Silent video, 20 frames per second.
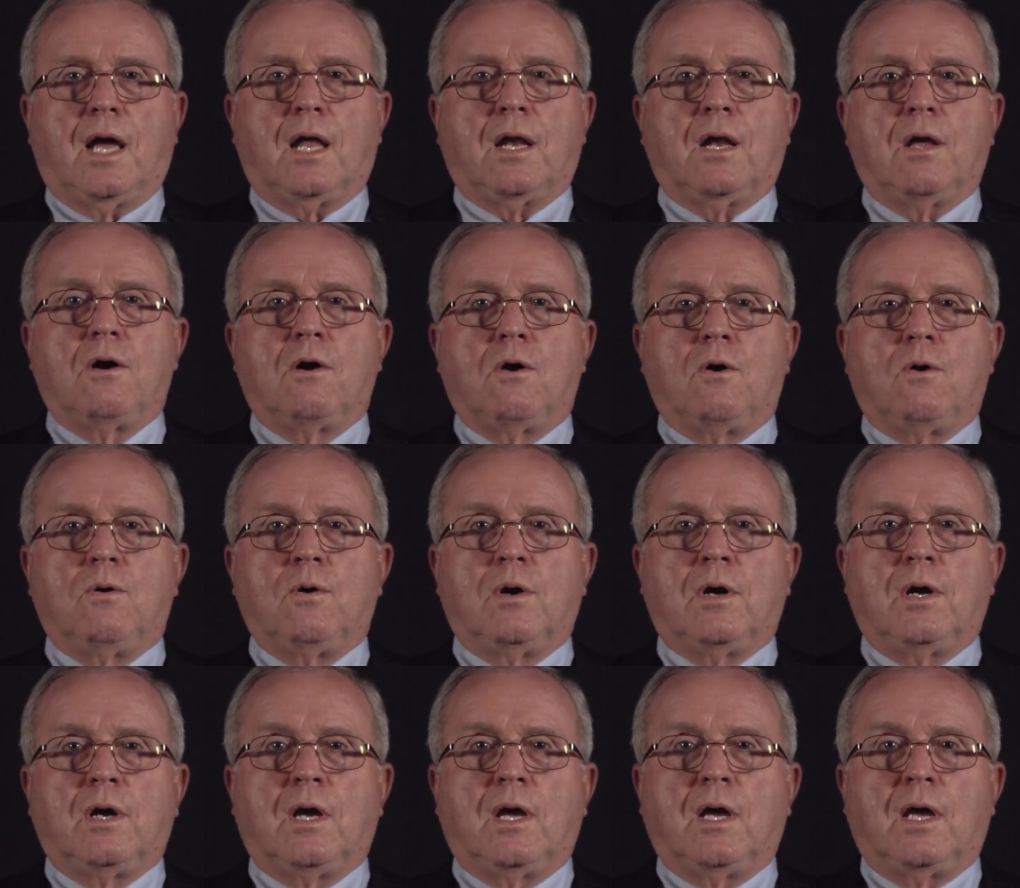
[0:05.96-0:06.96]
Hello,
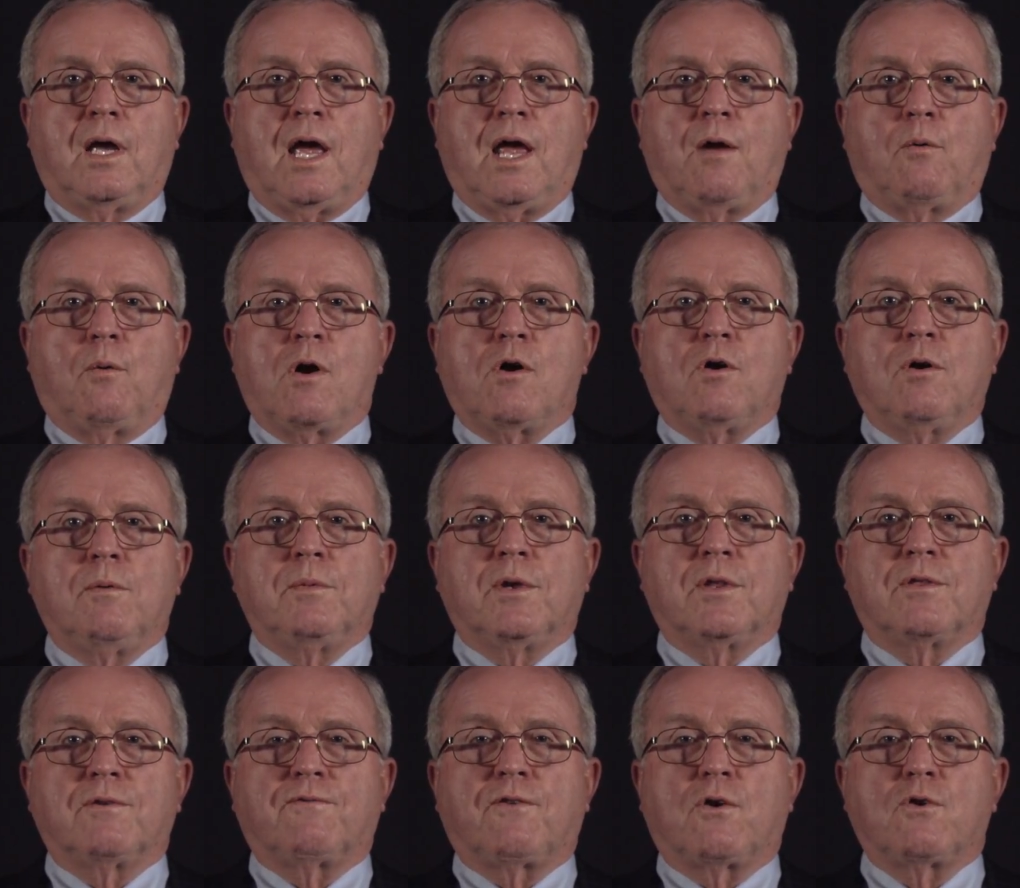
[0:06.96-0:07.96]
and welcome
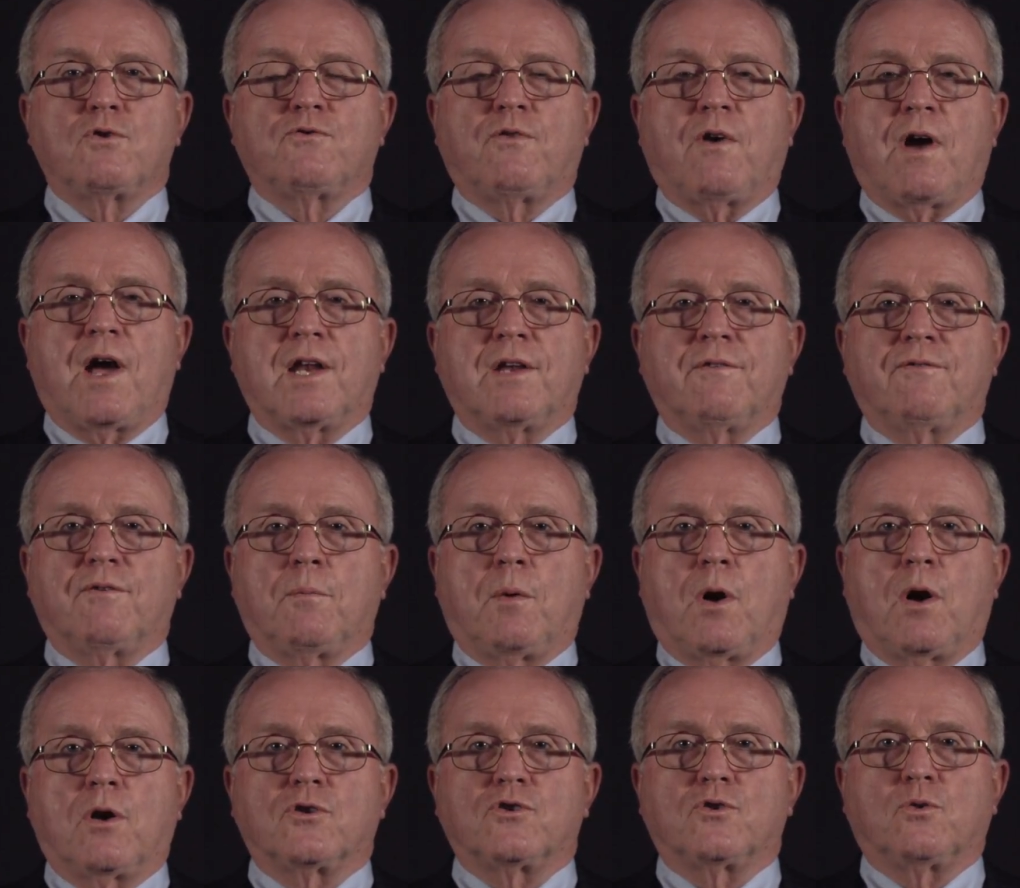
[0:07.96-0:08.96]
to the first Friday for
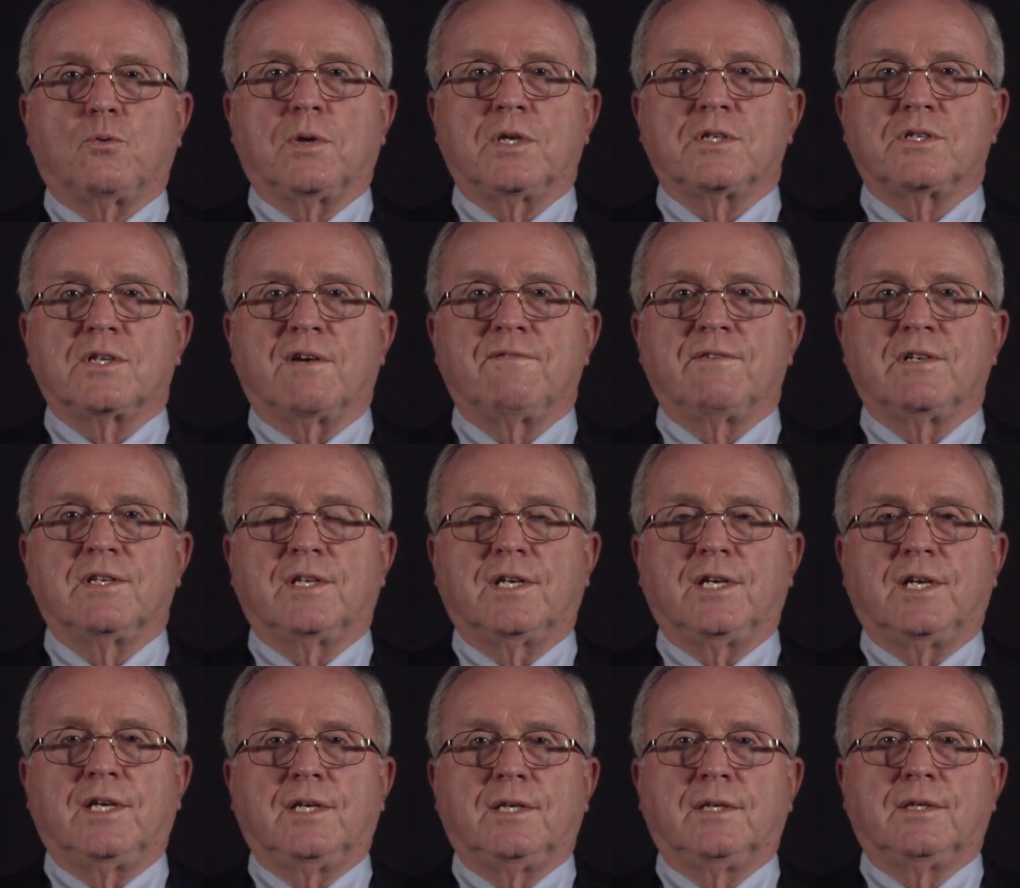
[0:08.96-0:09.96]
March
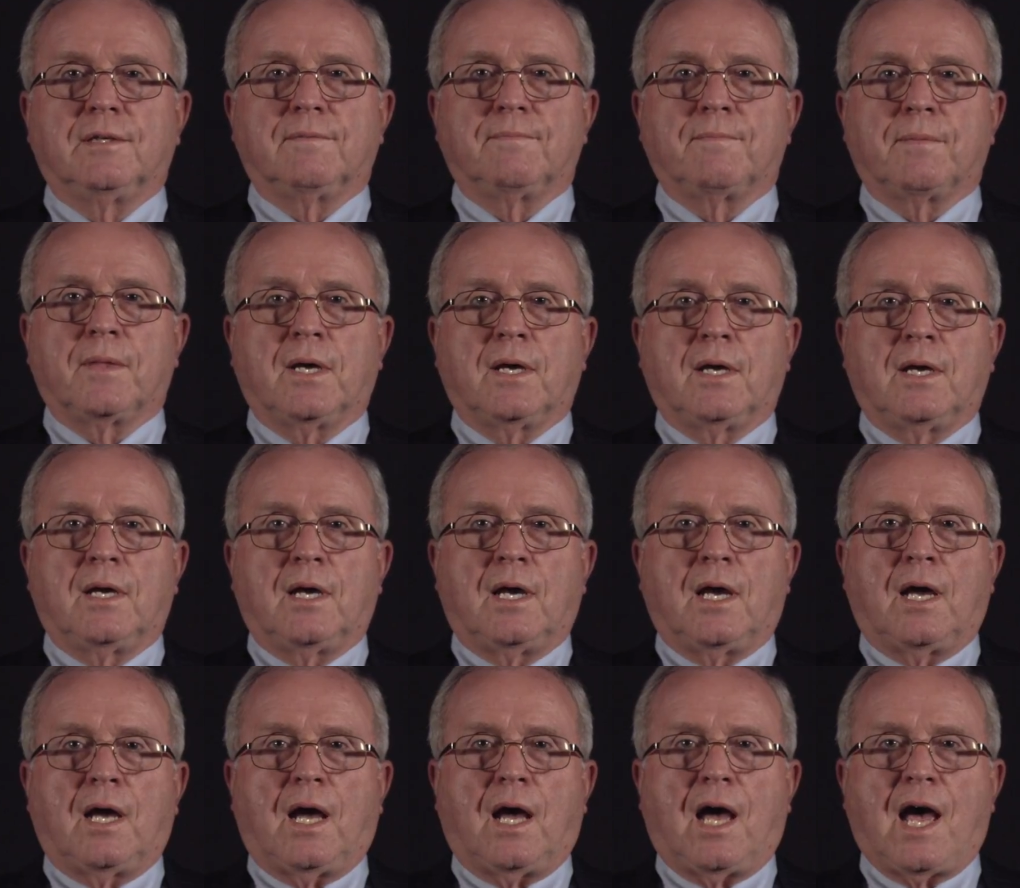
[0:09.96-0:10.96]
2017.
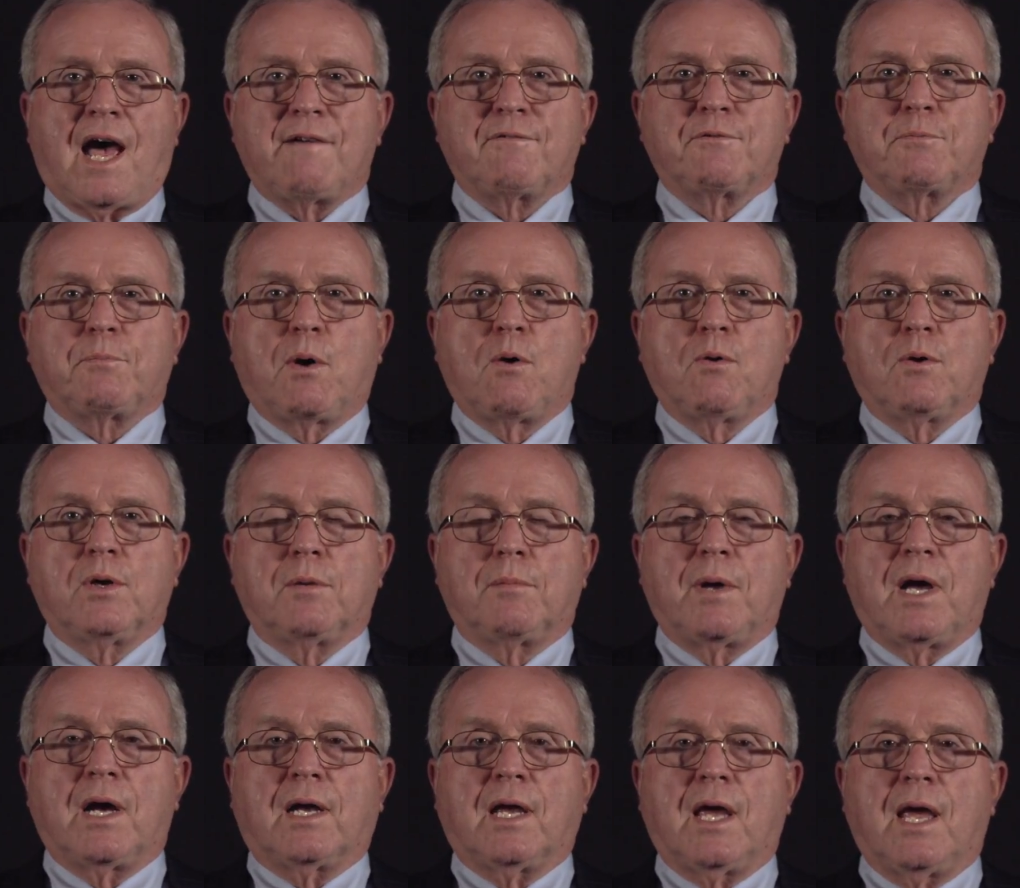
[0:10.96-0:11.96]
I've spoken
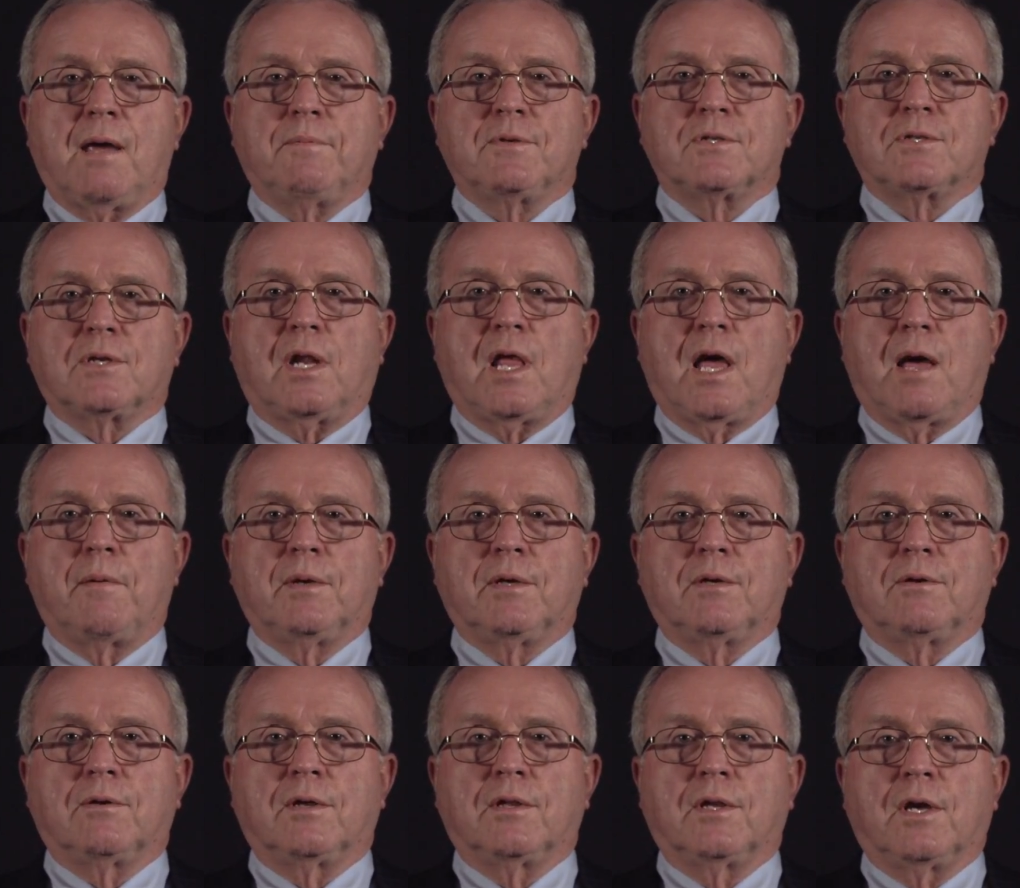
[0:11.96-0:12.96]
about campus
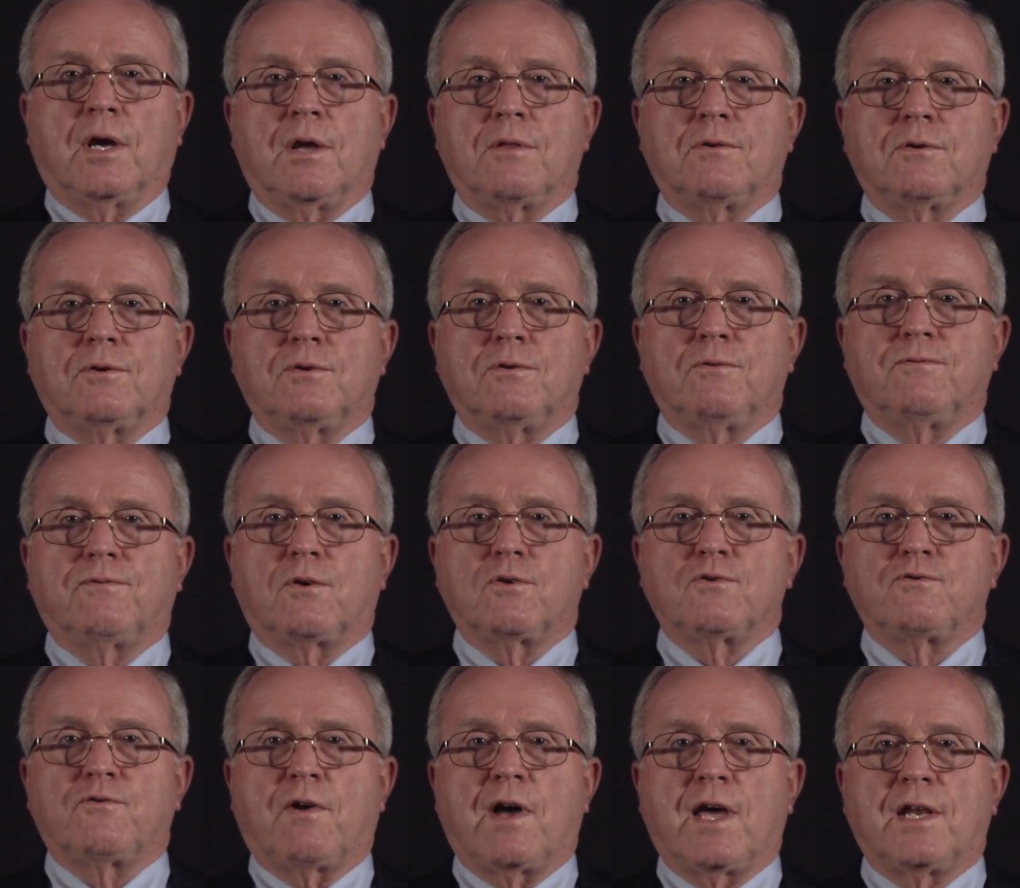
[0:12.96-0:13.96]
climate during the other two
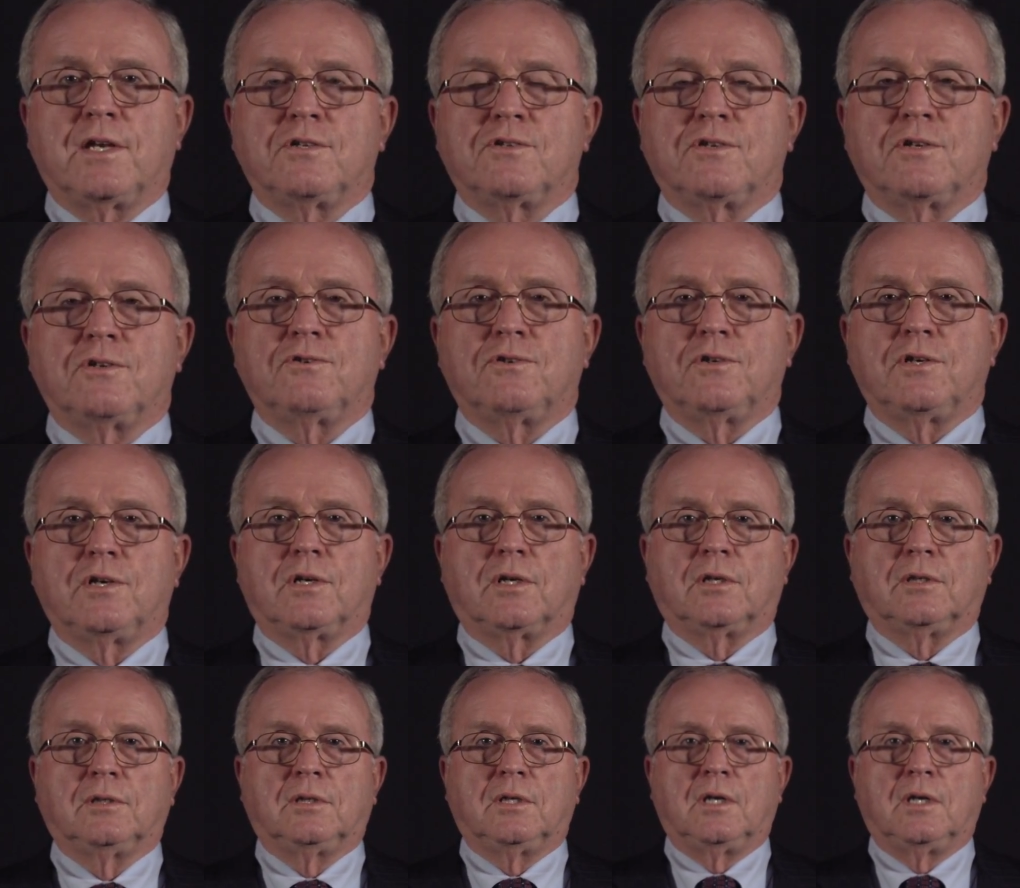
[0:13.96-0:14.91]
First Fridays this year.